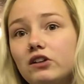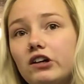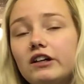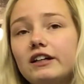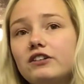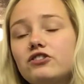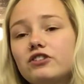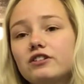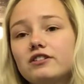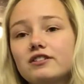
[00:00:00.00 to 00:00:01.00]
look, it's
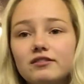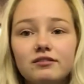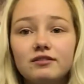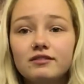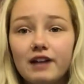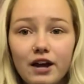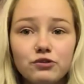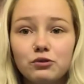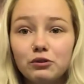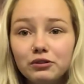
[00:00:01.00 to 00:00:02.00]
just
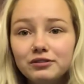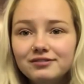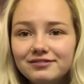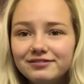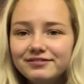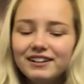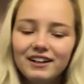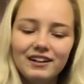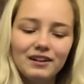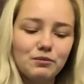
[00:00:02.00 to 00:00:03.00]
natural.
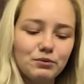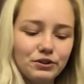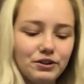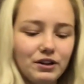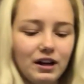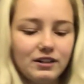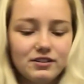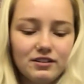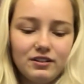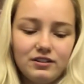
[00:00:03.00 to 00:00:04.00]
I'm sure you
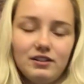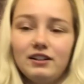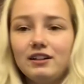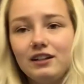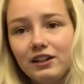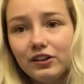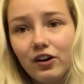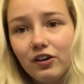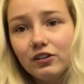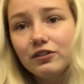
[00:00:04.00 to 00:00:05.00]
guys didn't need
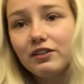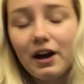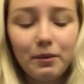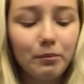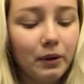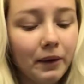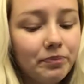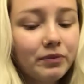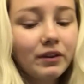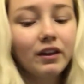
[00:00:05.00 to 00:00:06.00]
all of that, but
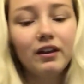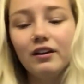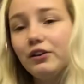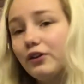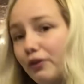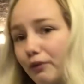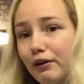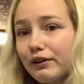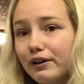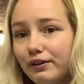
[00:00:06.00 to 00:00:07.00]
you're
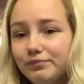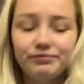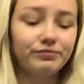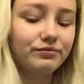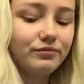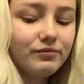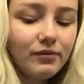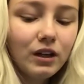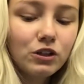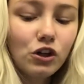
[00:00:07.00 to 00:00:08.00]
welcome.
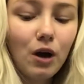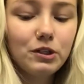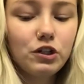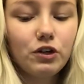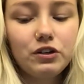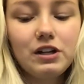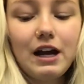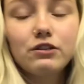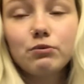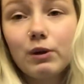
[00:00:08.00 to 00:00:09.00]
So I'll be showing you
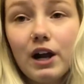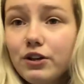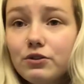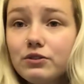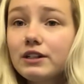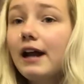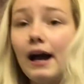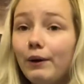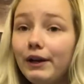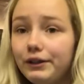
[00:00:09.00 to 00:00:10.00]
guys what I use and
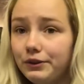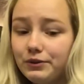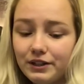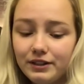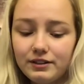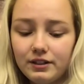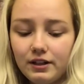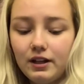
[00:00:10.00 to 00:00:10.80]
how I use it.